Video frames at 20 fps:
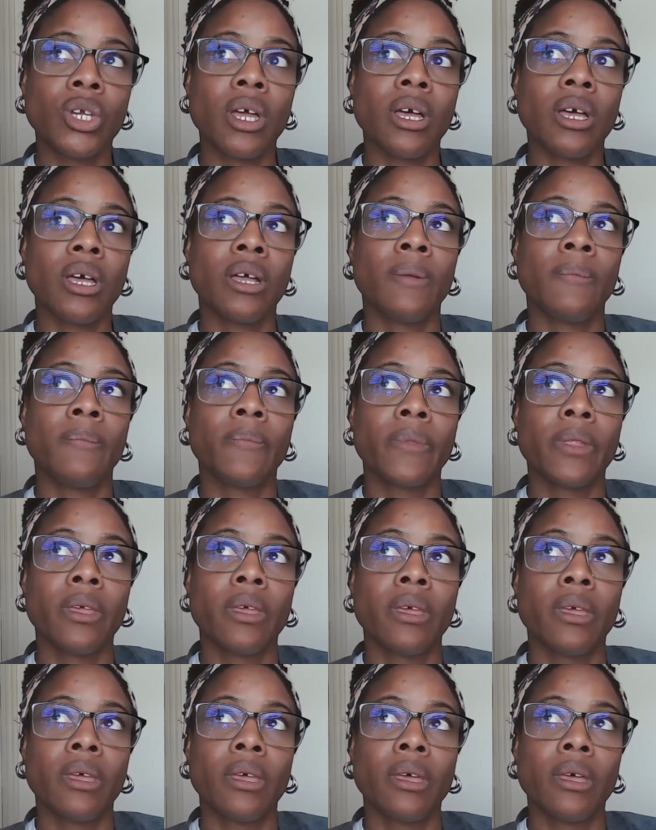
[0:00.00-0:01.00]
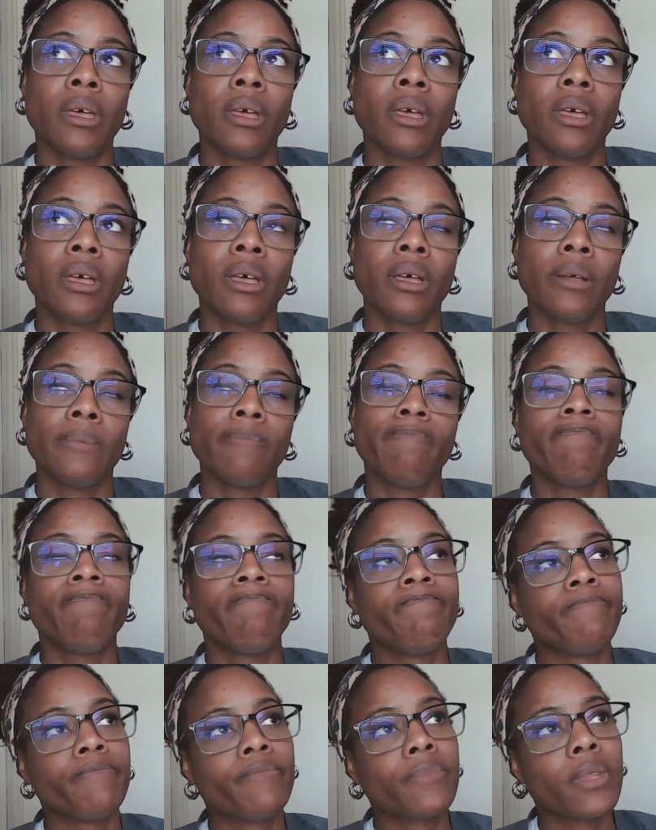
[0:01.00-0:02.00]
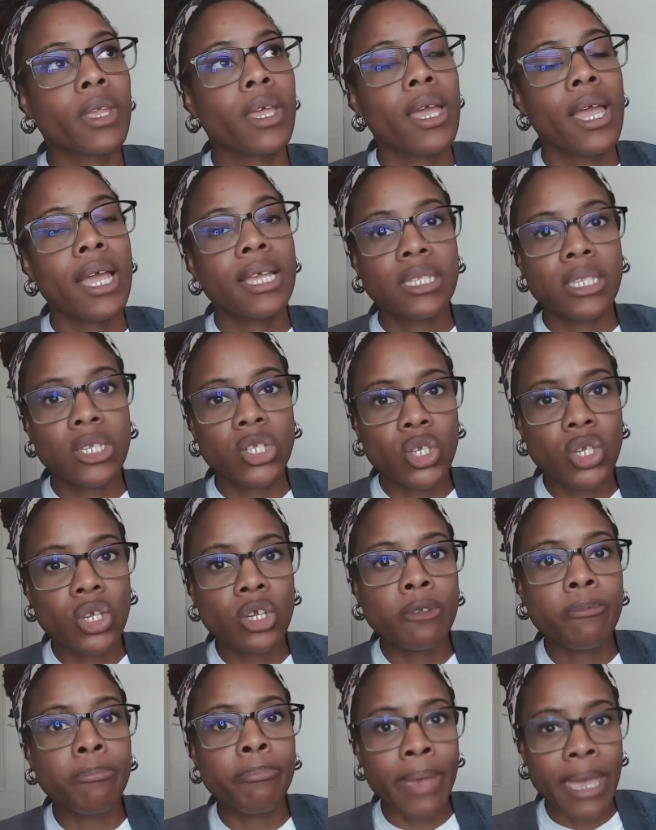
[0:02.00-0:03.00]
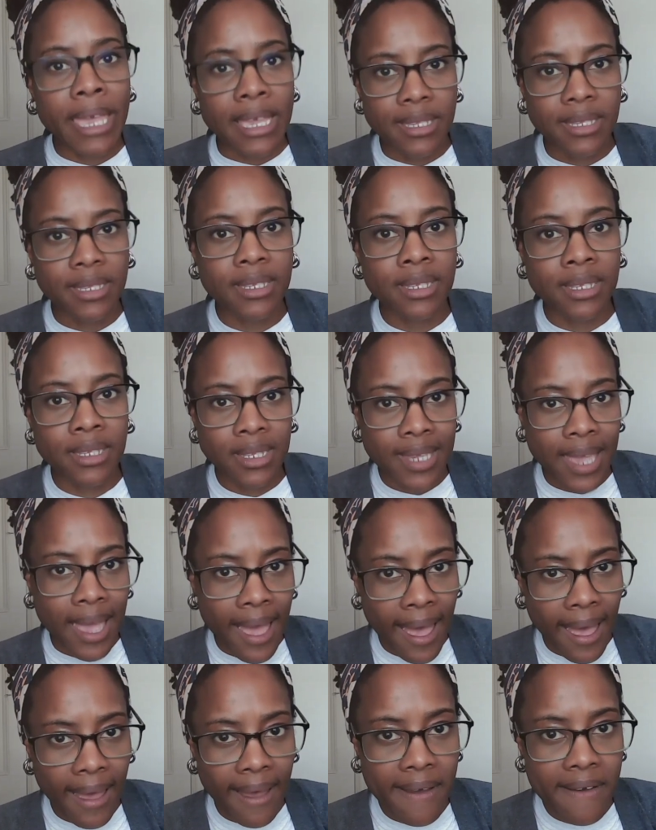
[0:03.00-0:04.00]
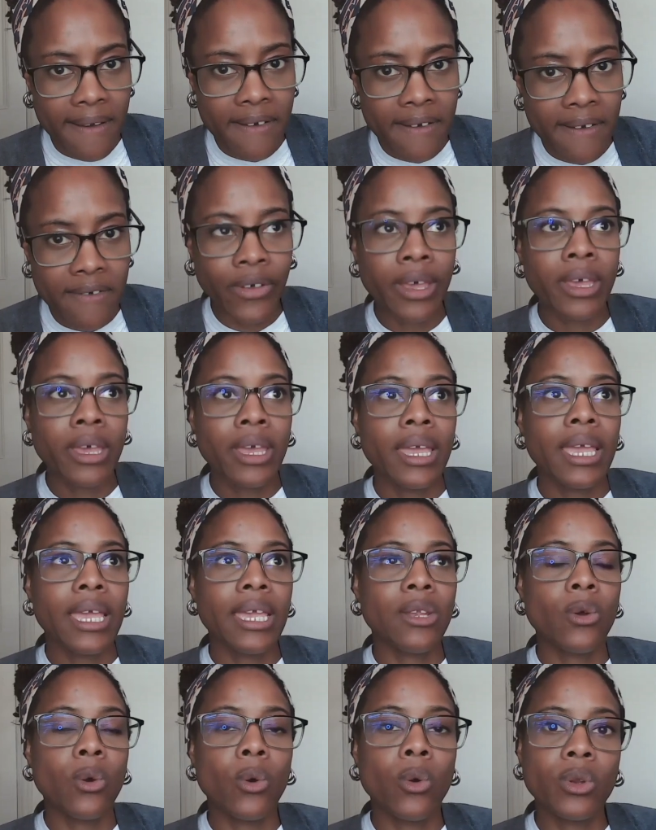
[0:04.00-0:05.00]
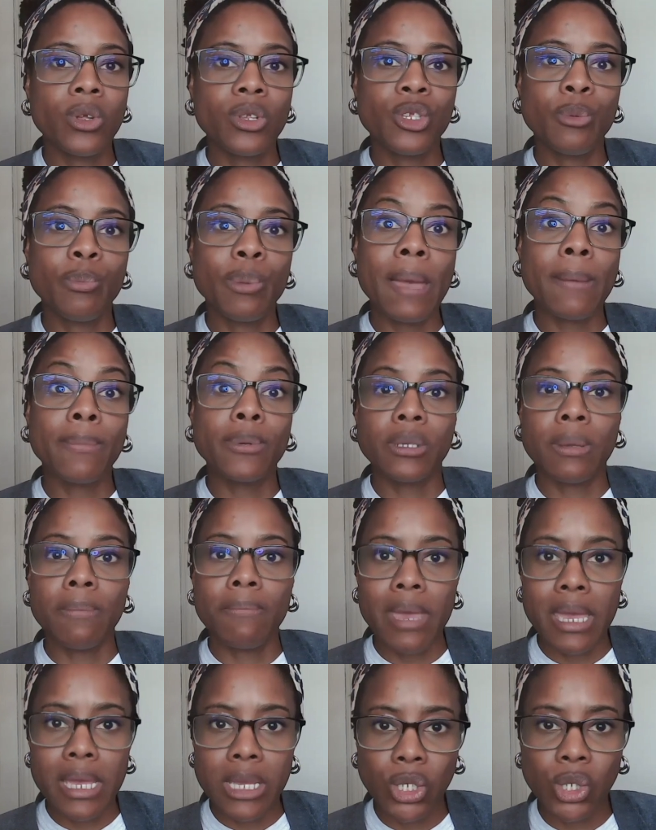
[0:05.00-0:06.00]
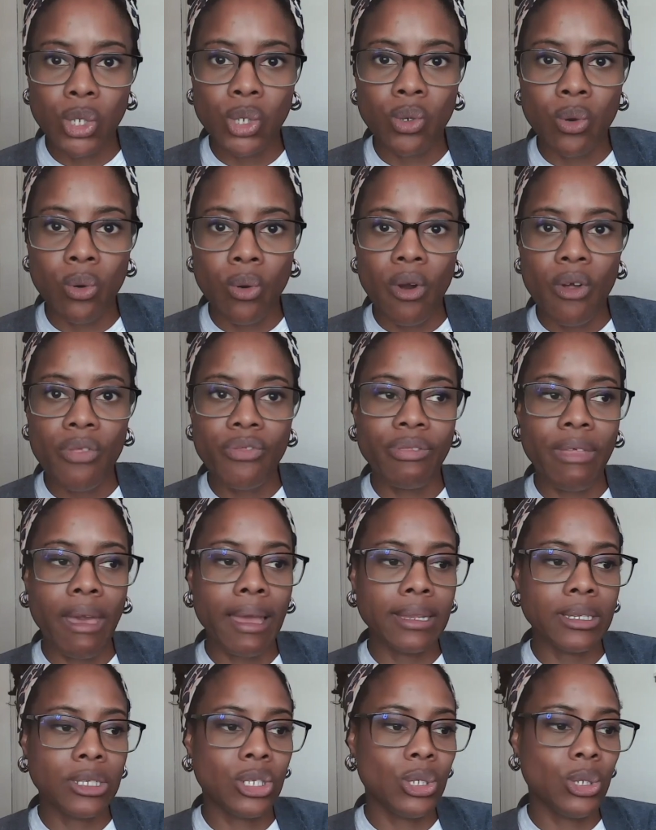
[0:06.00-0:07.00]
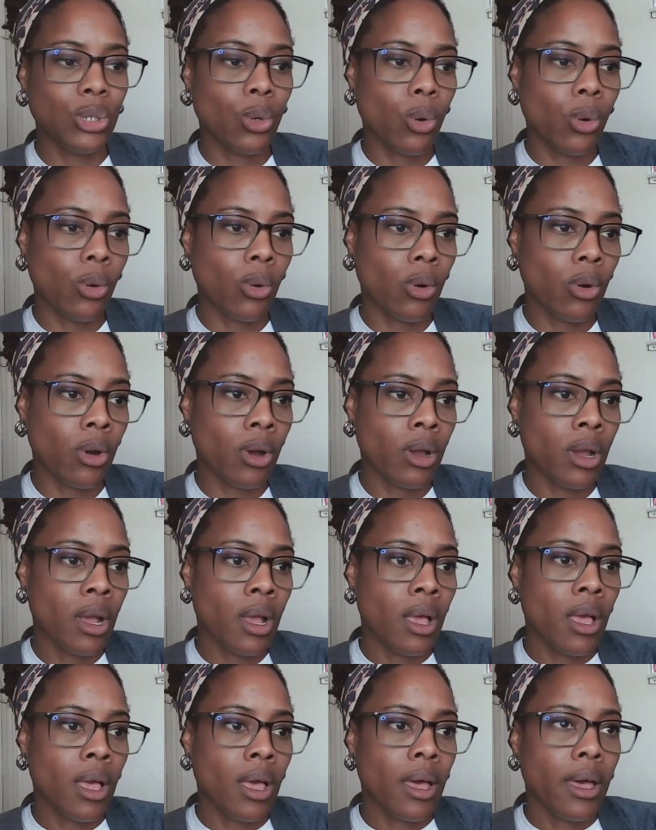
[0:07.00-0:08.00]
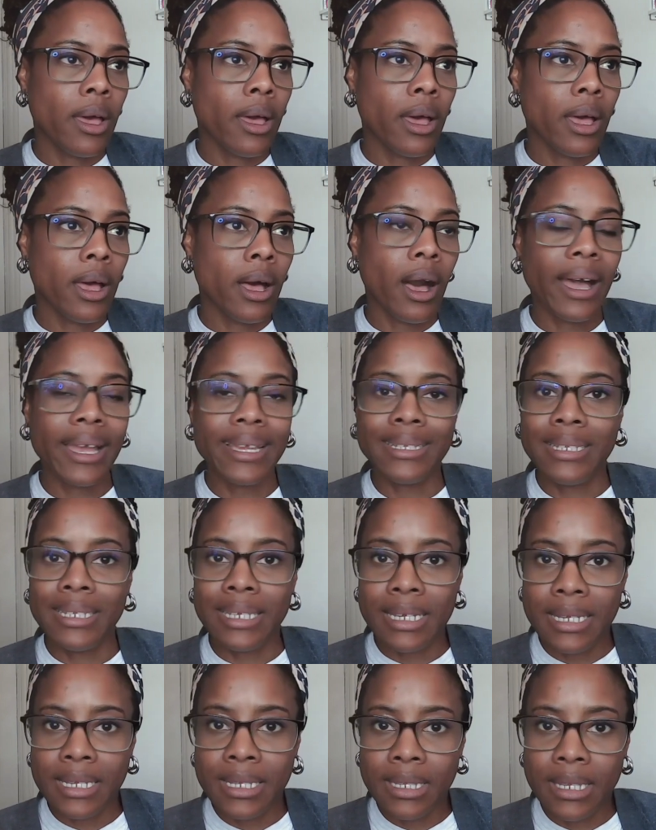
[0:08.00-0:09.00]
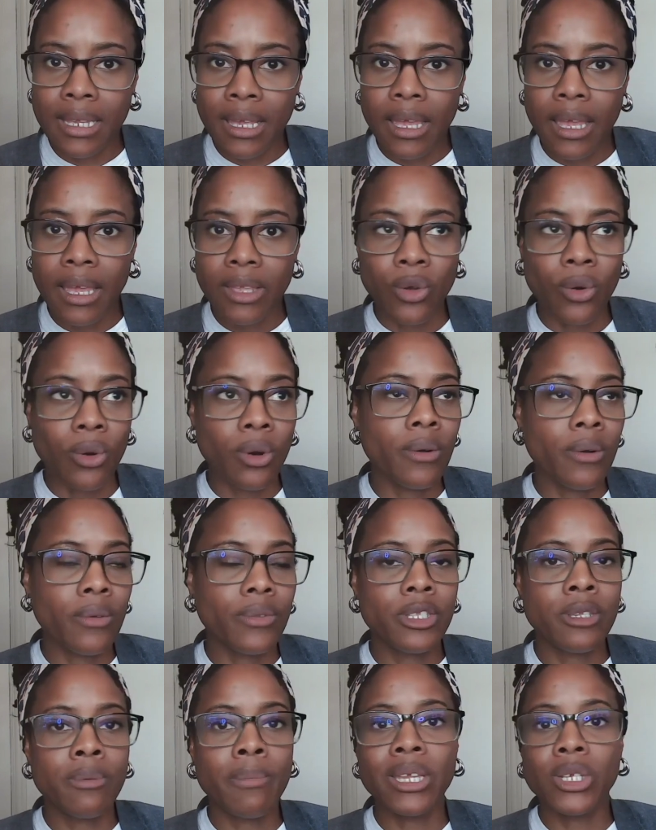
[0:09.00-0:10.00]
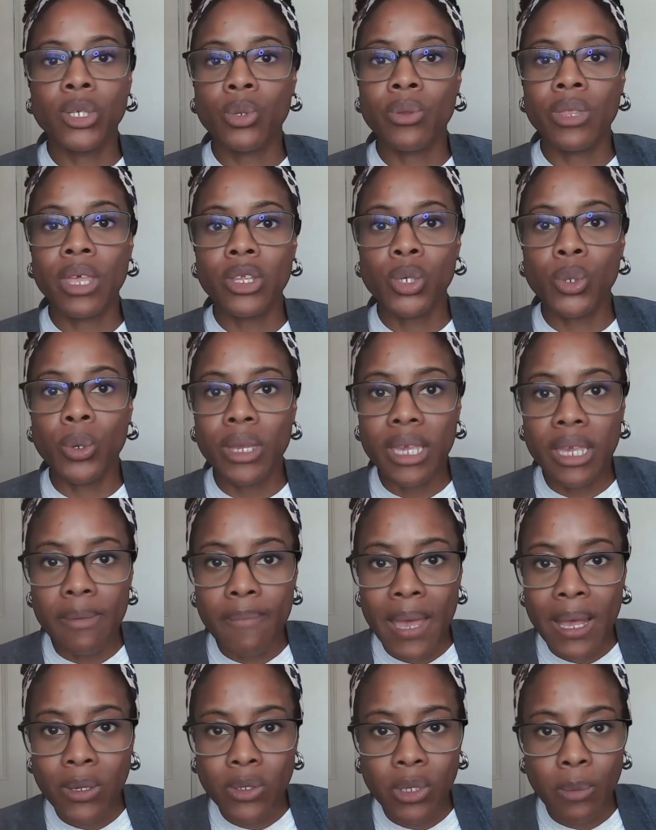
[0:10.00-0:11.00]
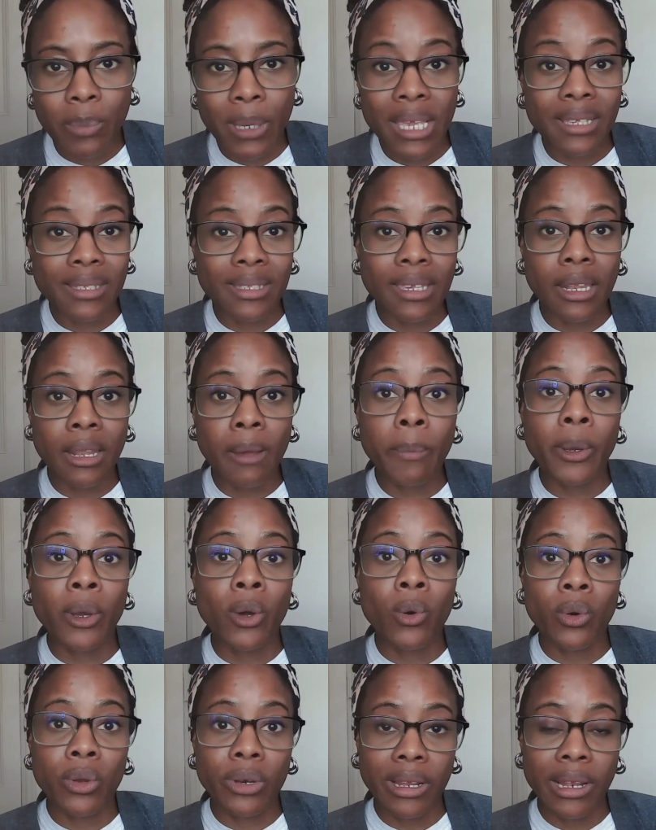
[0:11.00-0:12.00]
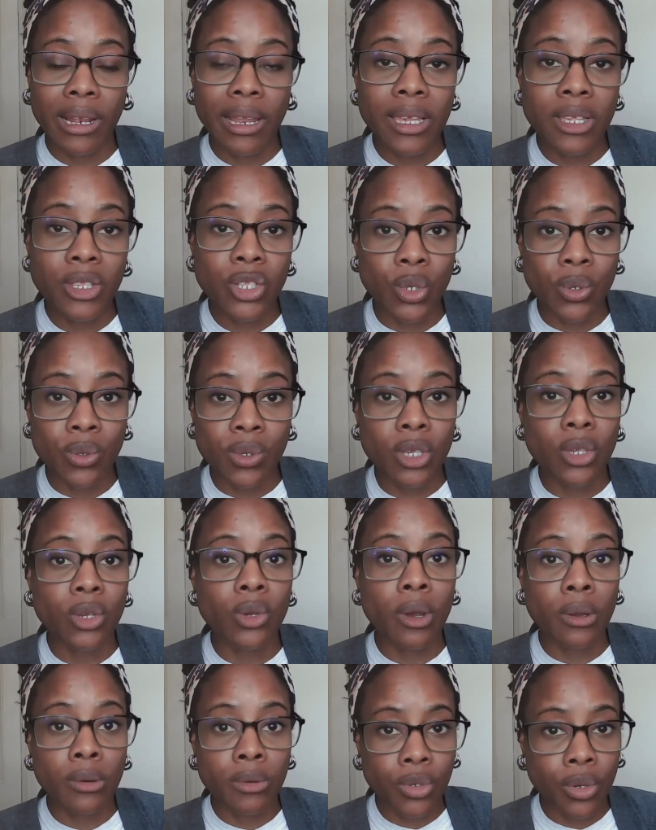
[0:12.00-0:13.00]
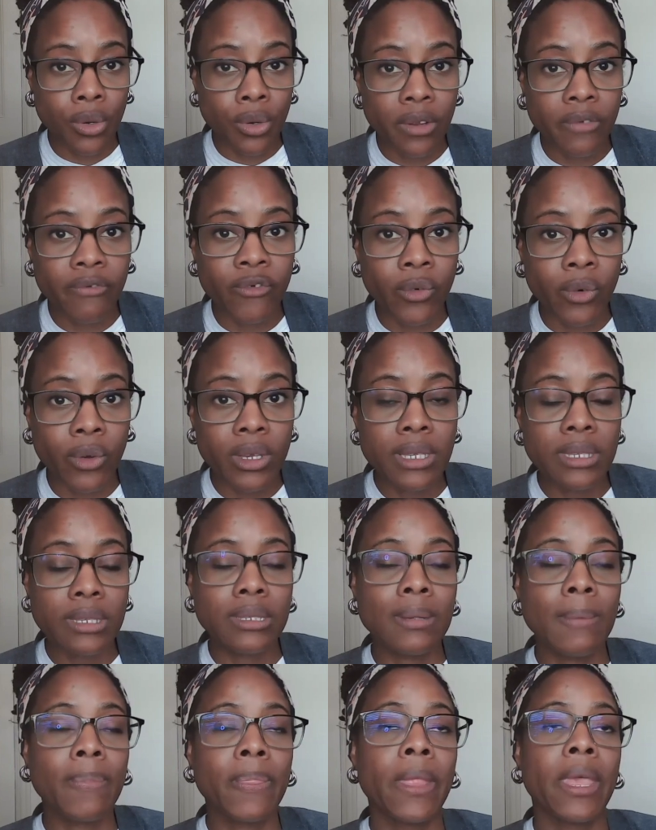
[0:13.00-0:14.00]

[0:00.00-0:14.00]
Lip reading: a good base to have in order to be able to make sure that your ideas, to make sure that your emails are being set up accordingly using your own tone of voice,